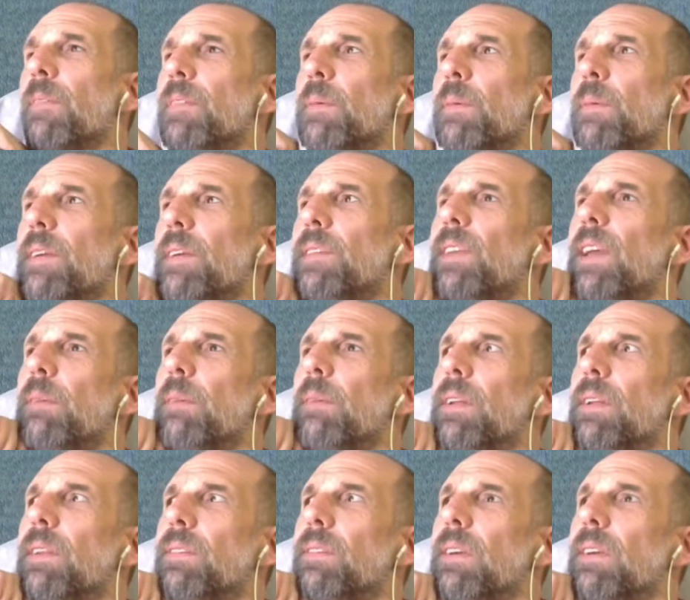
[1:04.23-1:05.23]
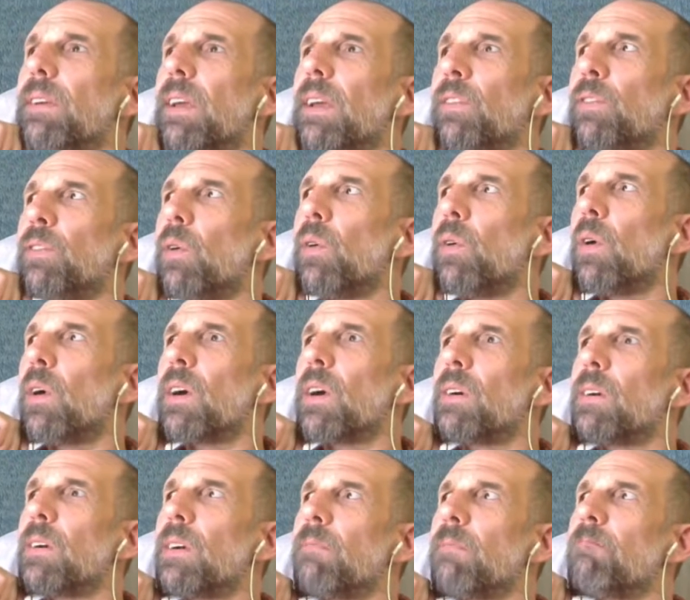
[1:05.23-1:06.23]
my statement is
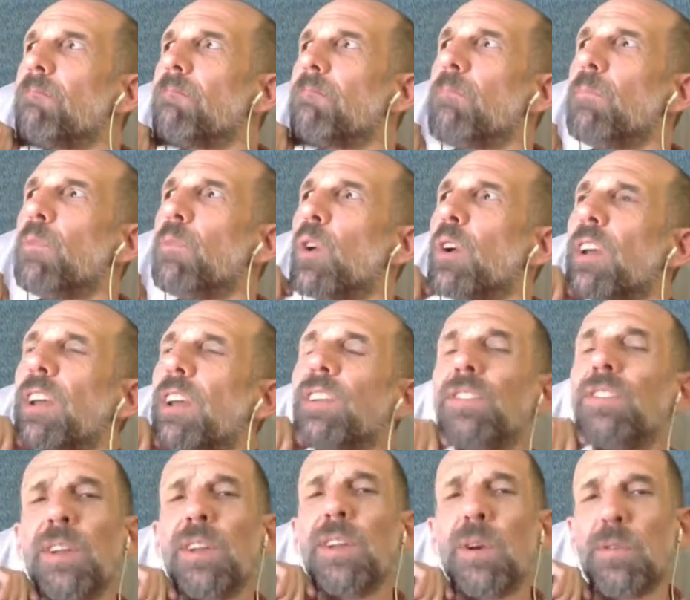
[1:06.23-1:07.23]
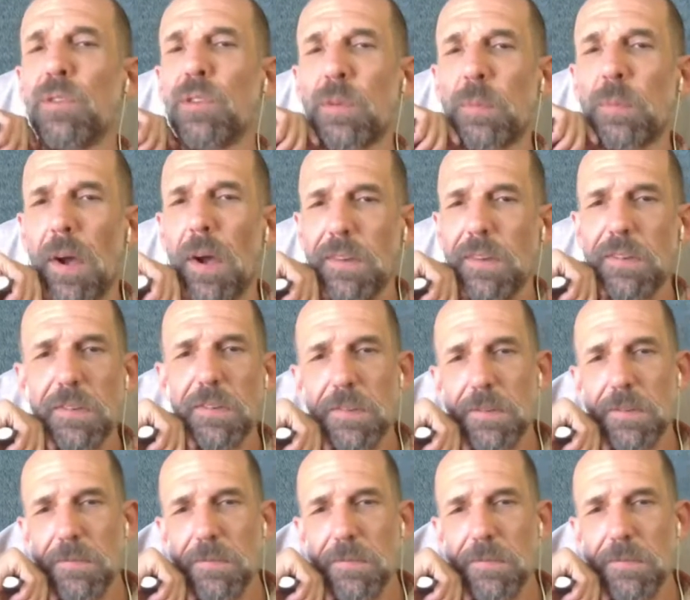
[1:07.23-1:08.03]
your considered response.